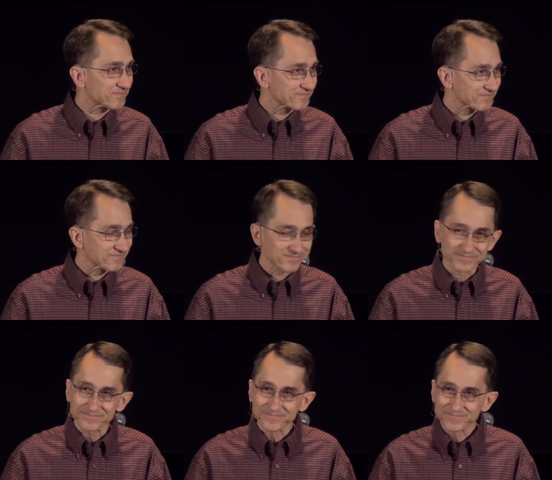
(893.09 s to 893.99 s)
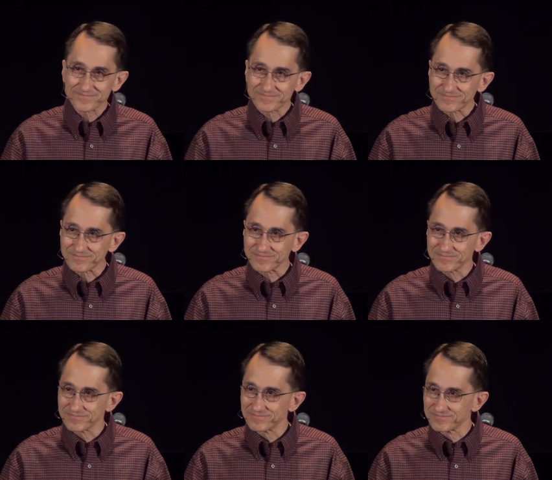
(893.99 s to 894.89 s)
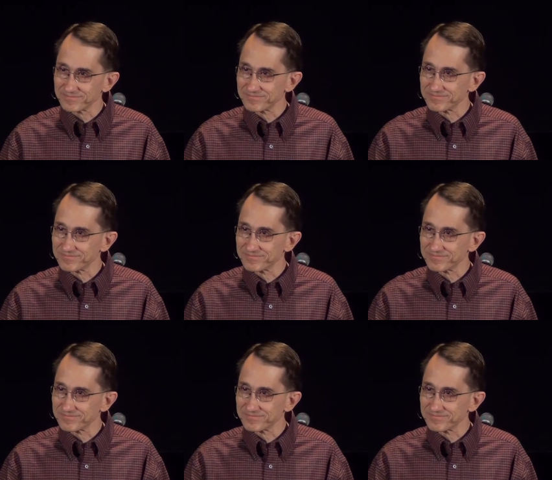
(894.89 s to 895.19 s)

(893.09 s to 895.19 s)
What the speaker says: No one is speaking in this clip.